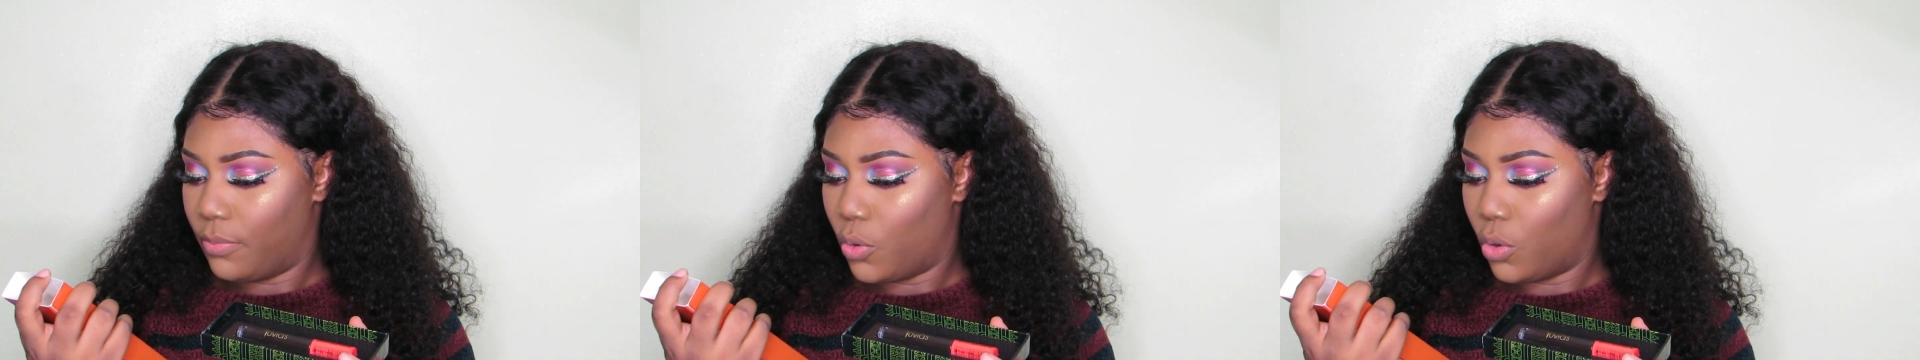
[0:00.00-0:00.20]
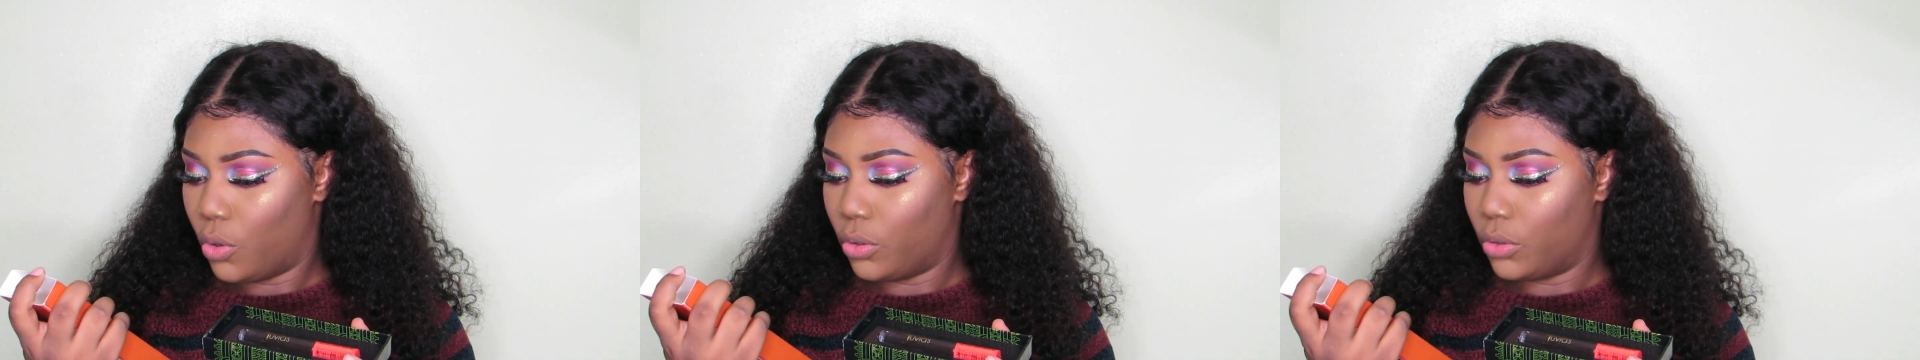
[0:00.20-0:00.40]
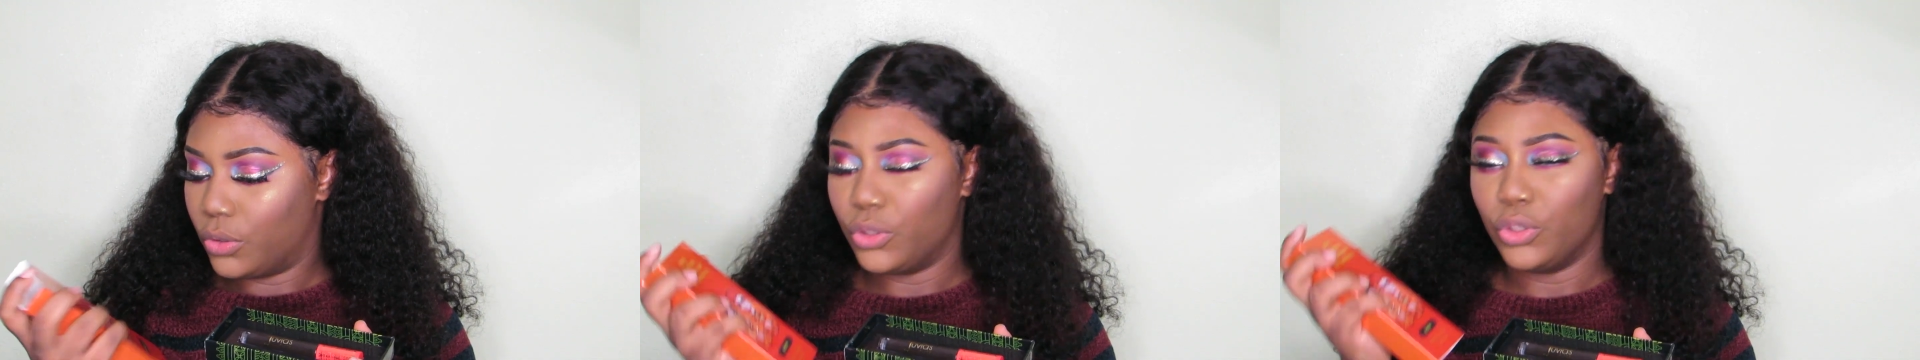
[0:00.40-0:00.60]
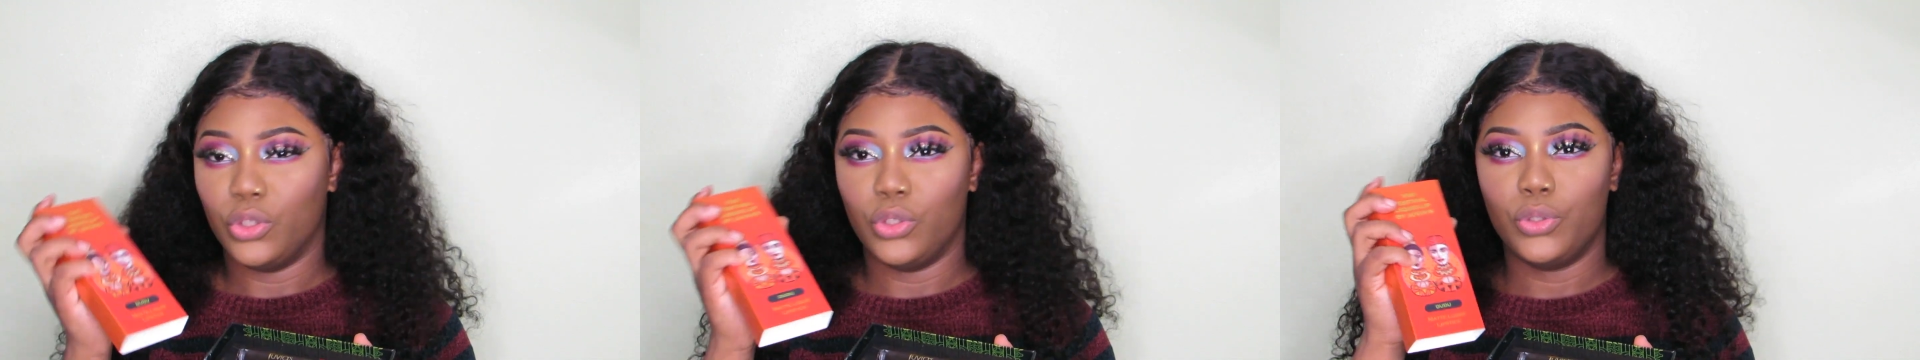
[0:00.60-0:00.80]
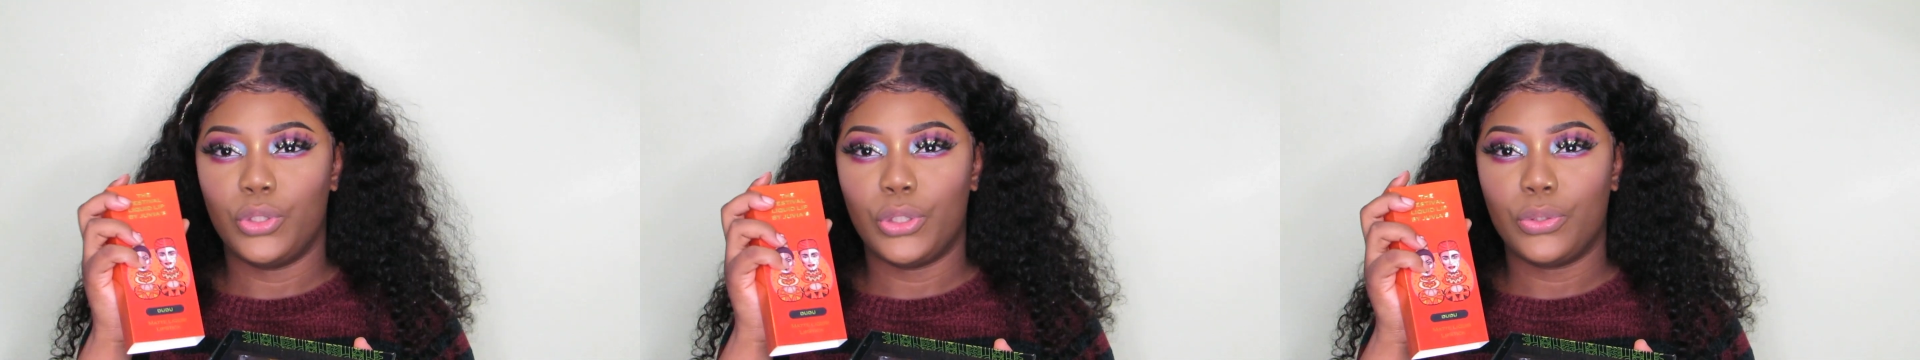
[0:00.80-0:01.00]
Called
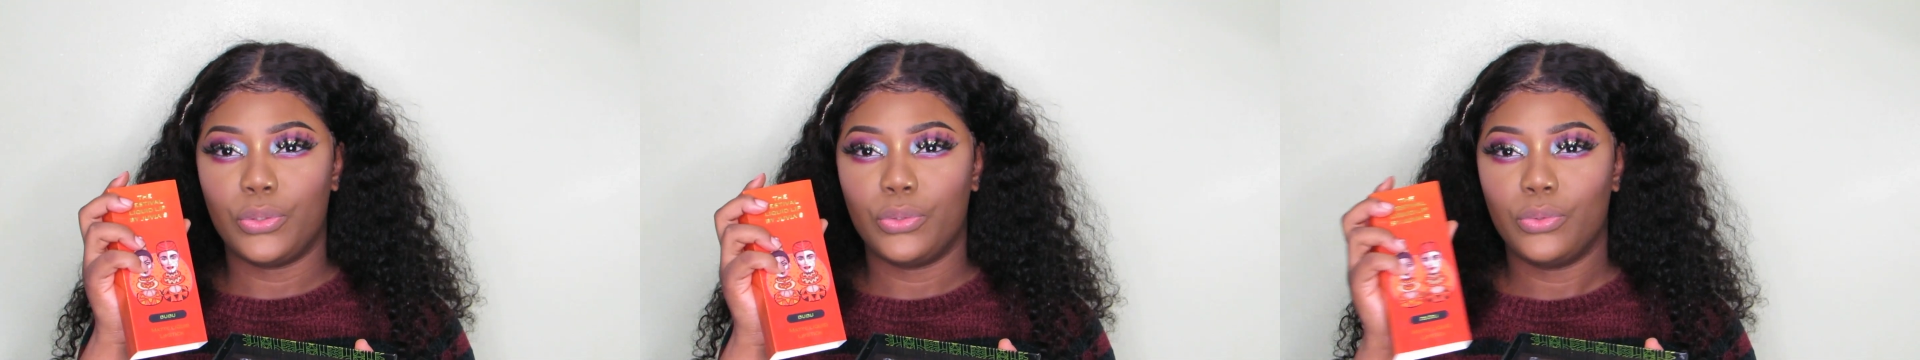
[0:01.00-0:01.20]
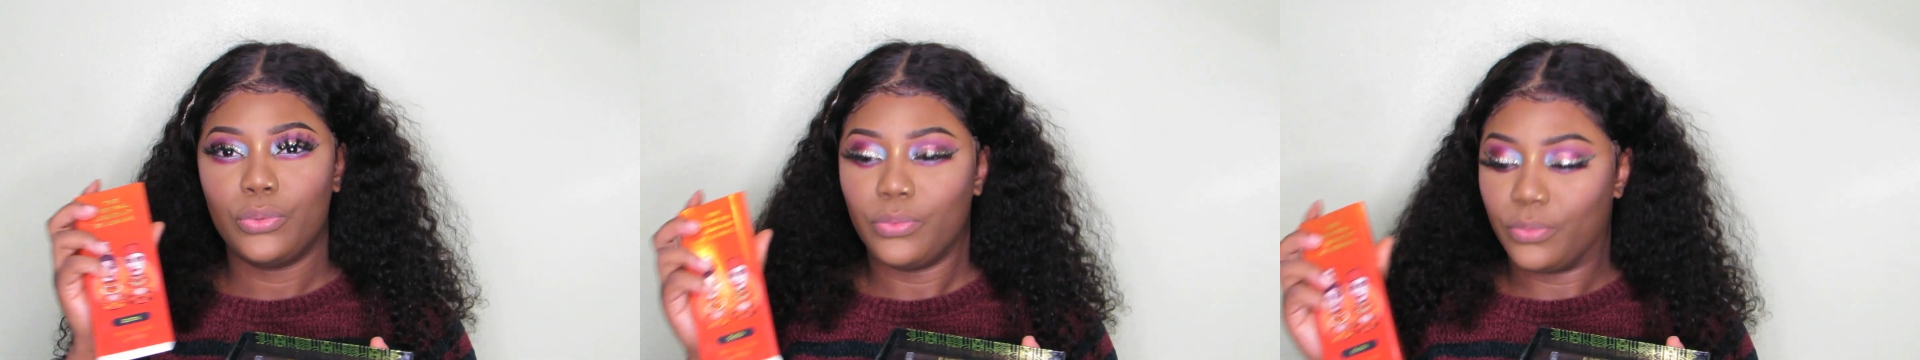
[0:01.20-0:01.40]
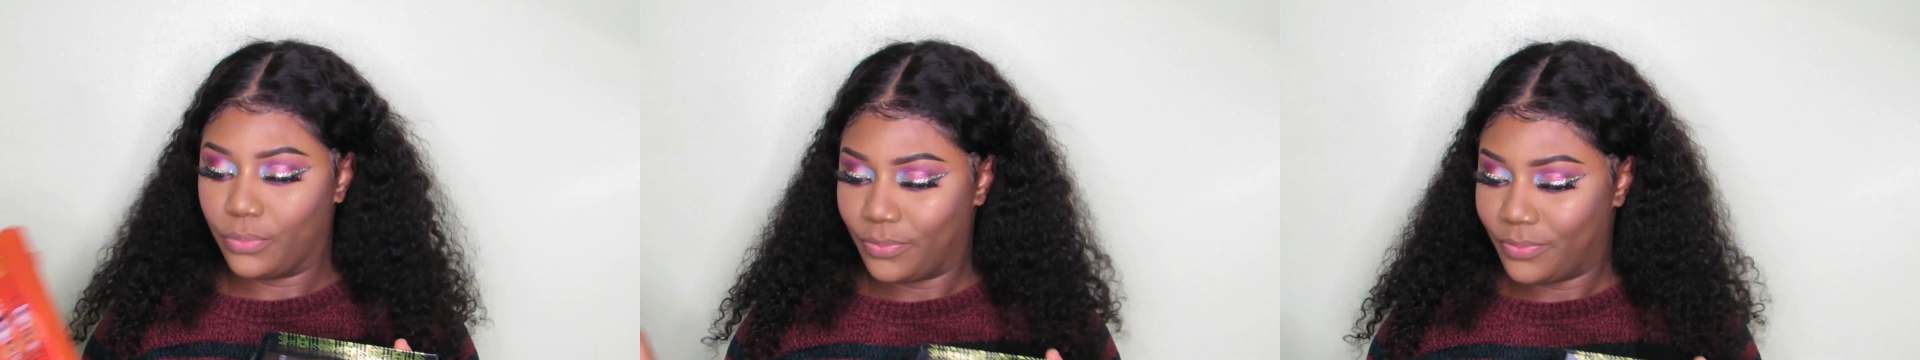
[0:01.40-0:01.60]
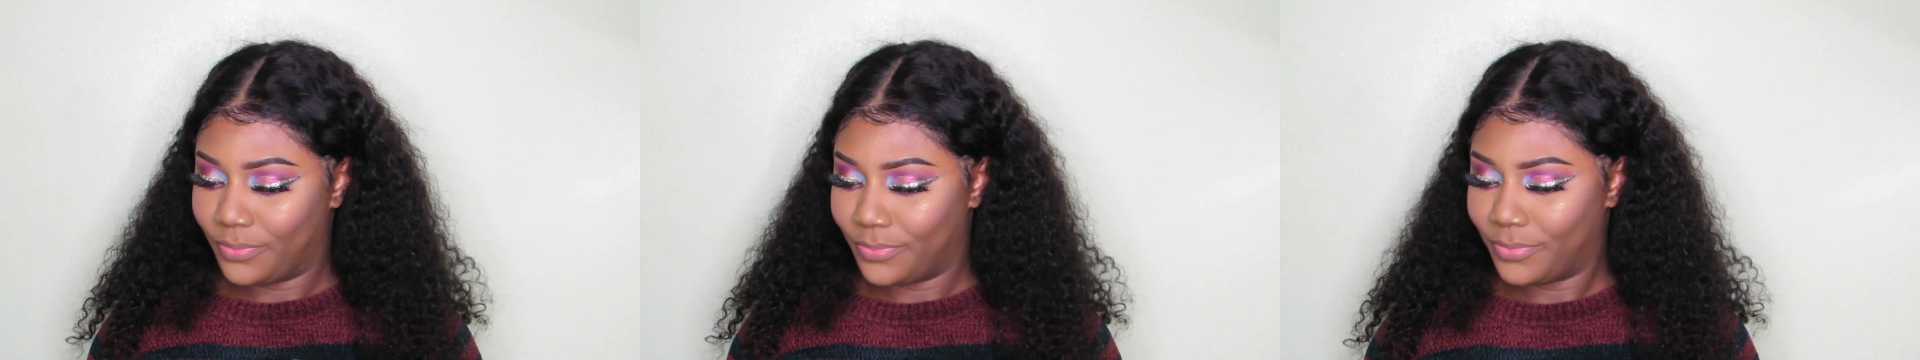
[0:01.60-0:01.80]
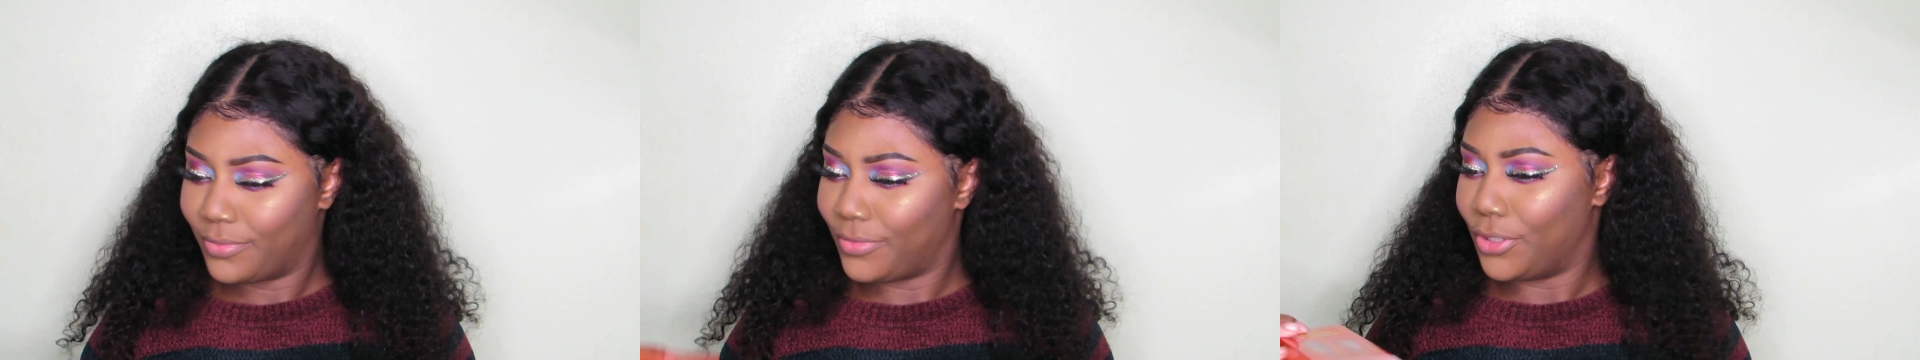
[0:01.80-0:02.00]
Doo Doo.
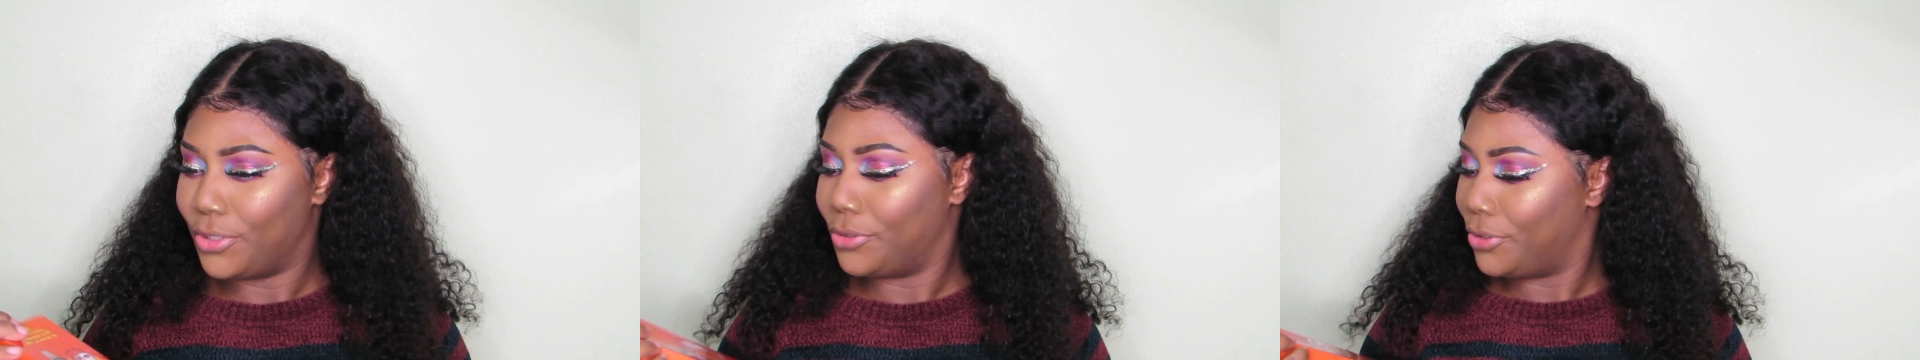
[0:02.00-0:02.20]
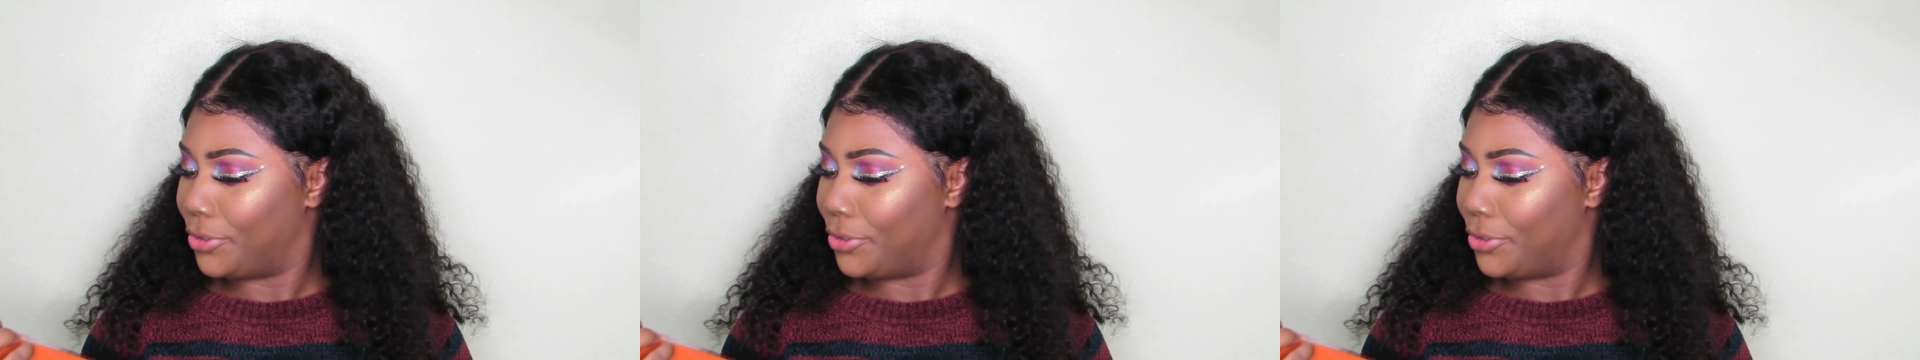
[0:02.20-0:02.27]
Doo